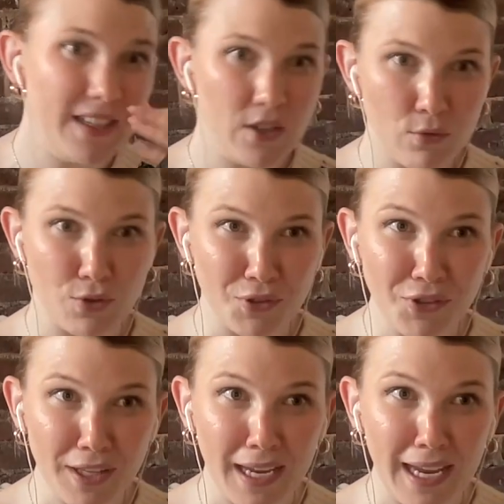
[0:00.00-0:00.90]
No,
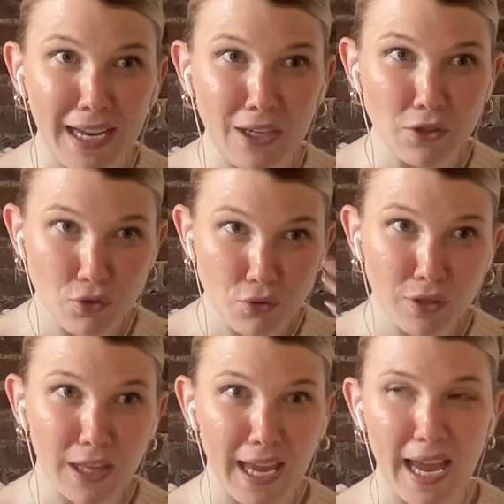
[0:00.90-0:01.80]
truly.
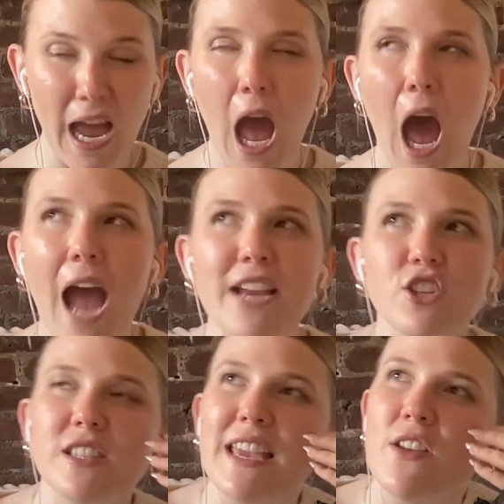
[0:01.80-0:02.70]

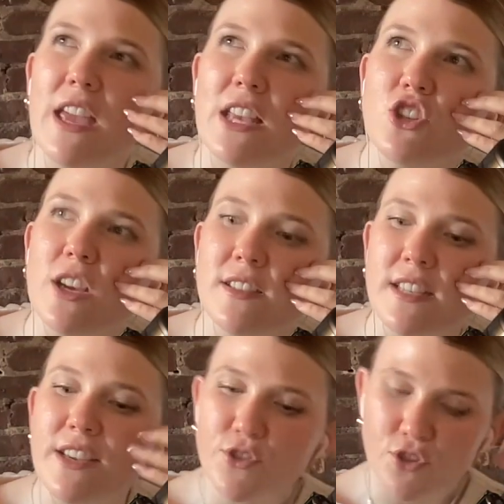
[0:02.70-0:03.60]
It just
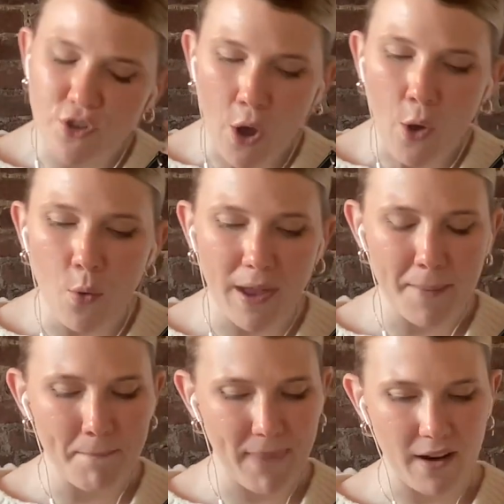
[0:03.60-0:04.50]
is so
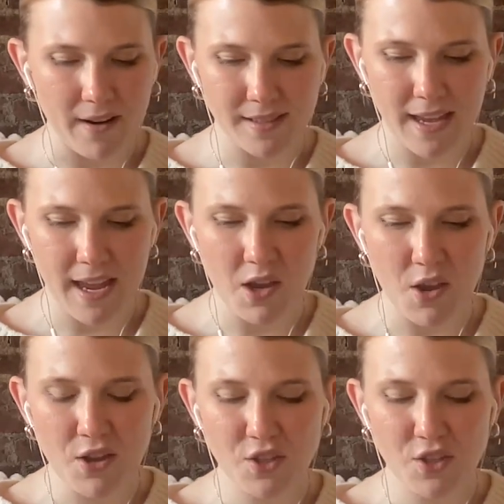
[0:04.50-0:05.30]
embarrassing